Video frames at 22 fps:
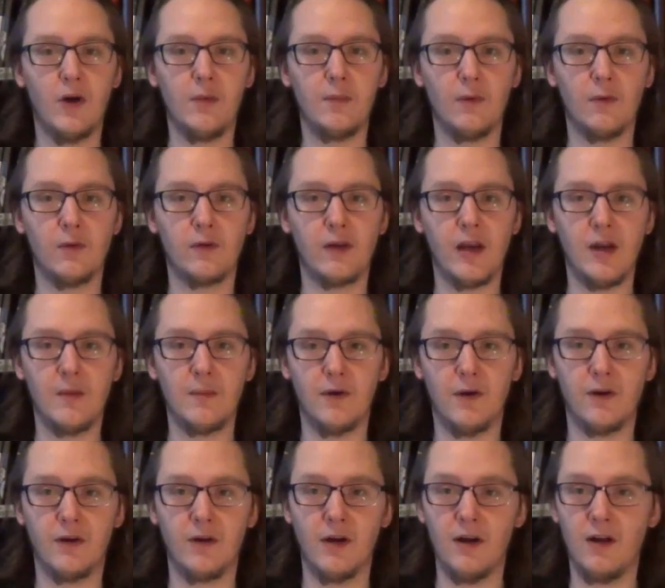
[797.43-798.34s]
Purple Game
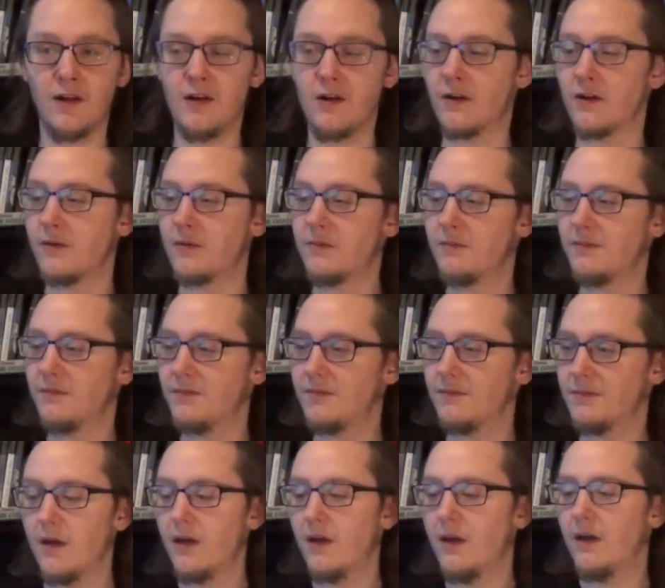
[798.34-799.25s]
Boy Color.
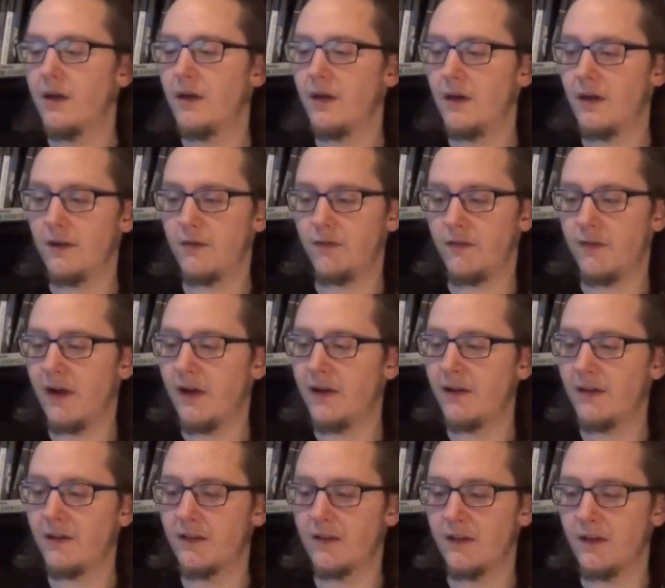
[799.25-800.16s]
Uh,
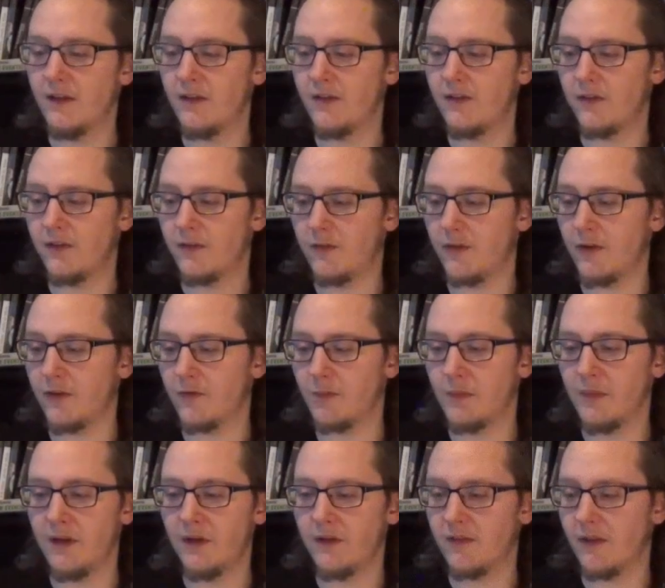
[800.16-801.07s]
finding these
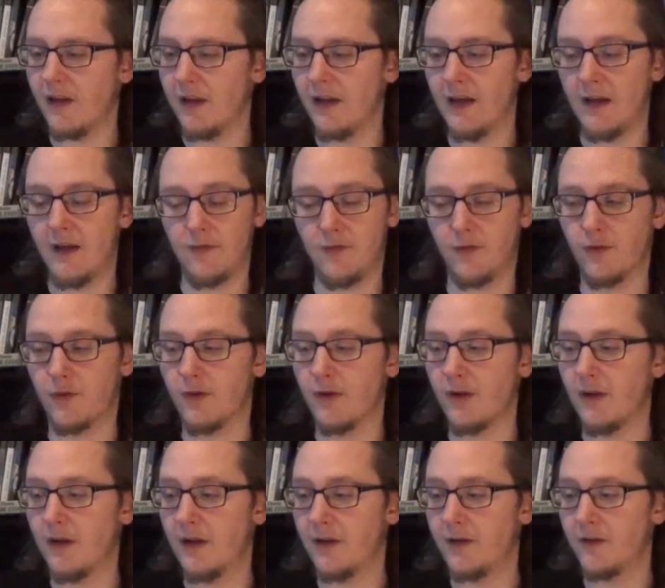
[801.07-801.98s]
just means that I have to
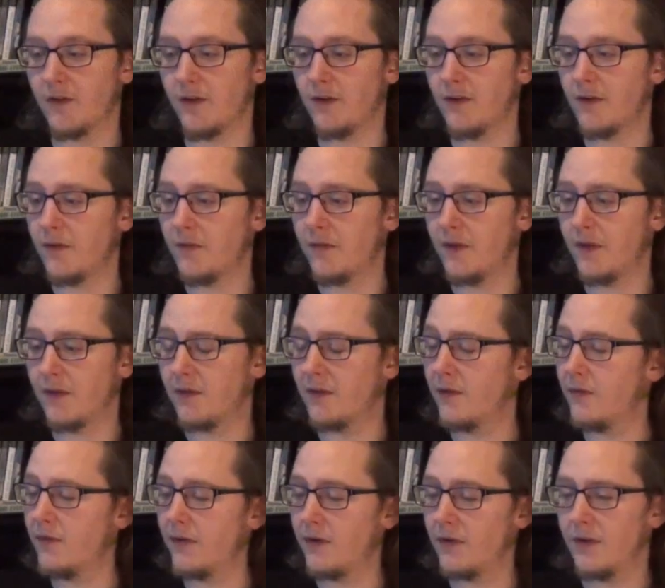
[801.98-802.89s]
collect all of the
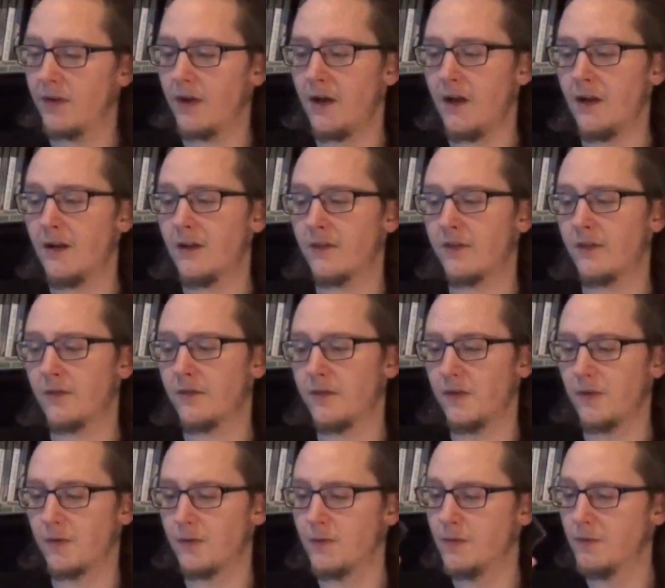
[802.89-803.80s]
different colors
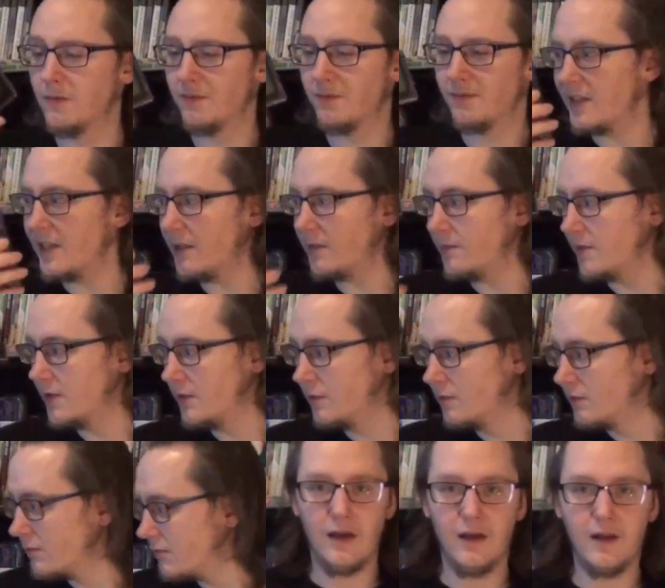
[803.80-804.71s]
of you. Damn
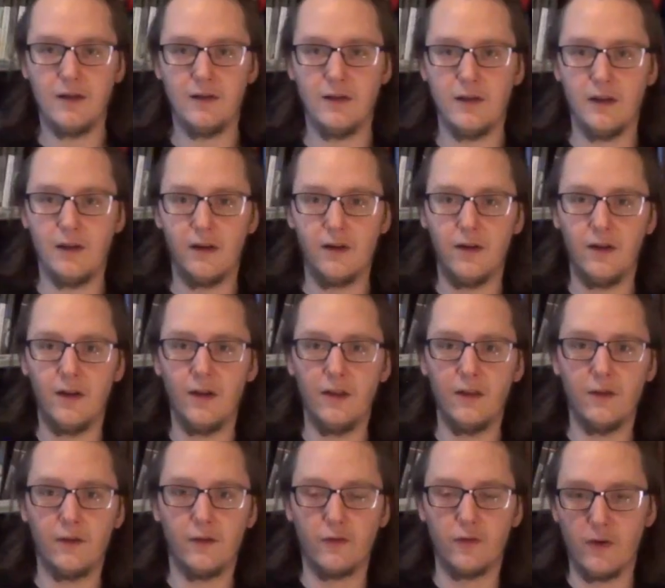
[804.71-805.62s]
you! And yet
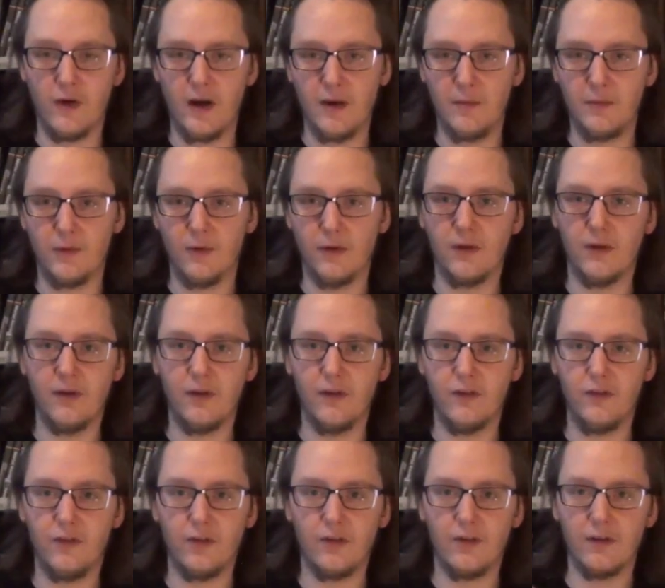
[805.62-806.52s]
another Tribal
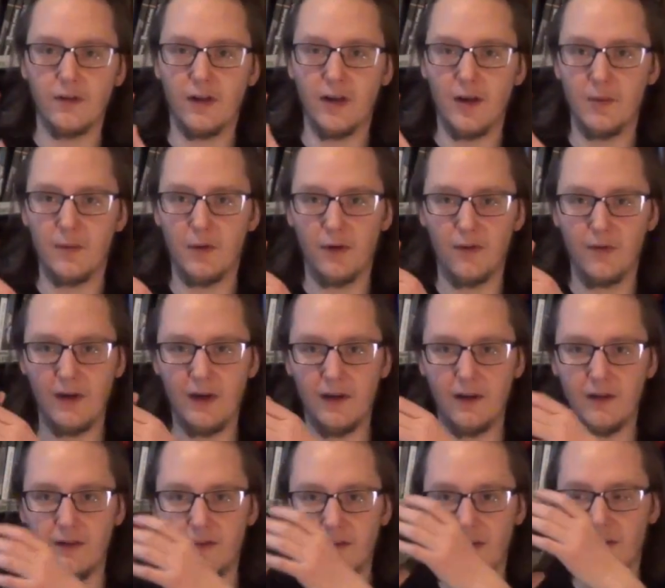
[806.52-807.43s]
Edition Game Boy
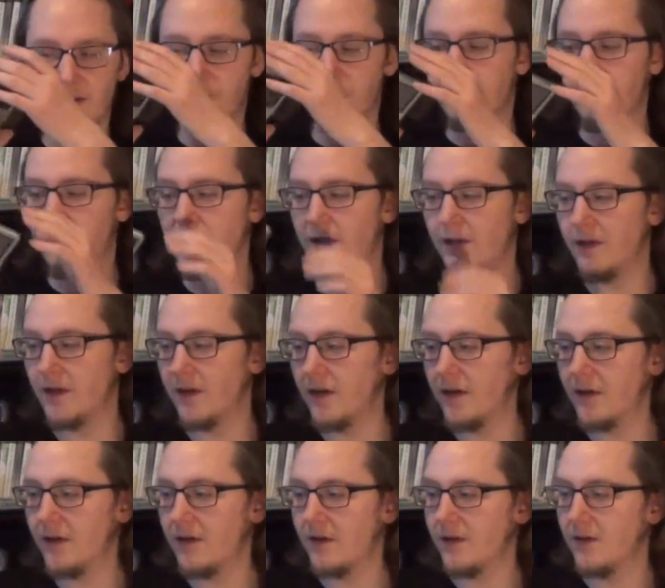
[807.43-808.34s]
Advance S P.
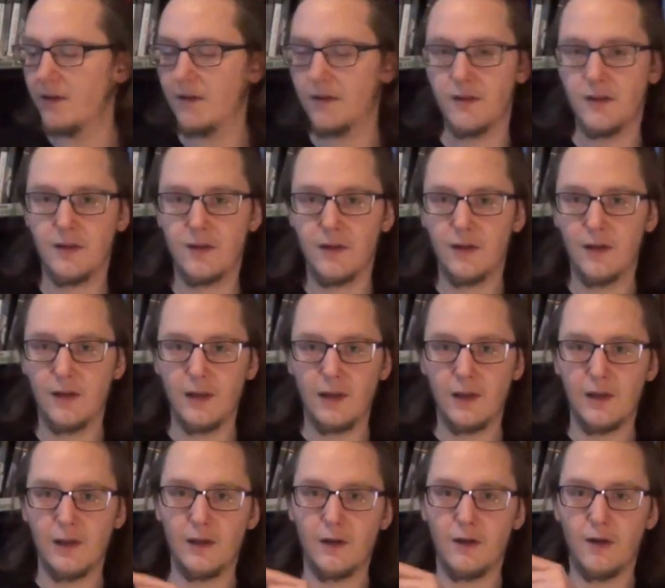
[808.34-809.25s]

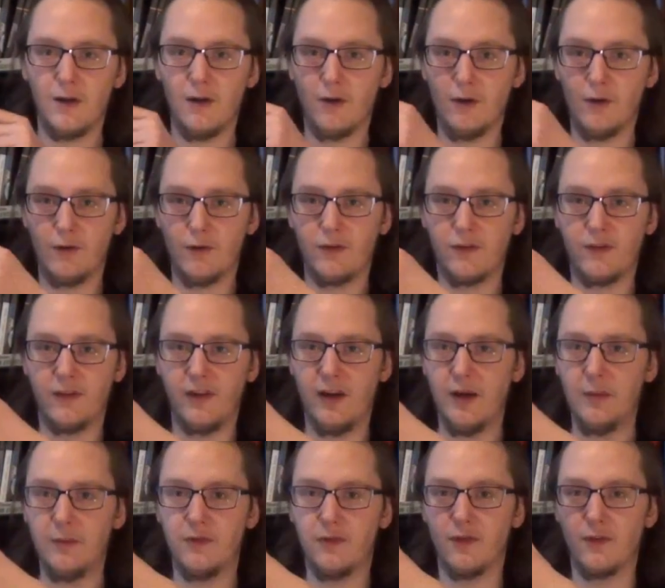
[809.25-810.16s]
All
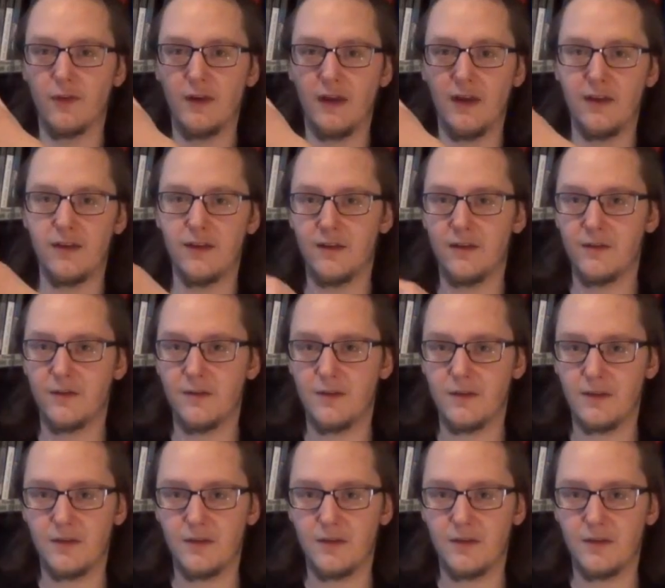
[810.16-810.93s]
taped together.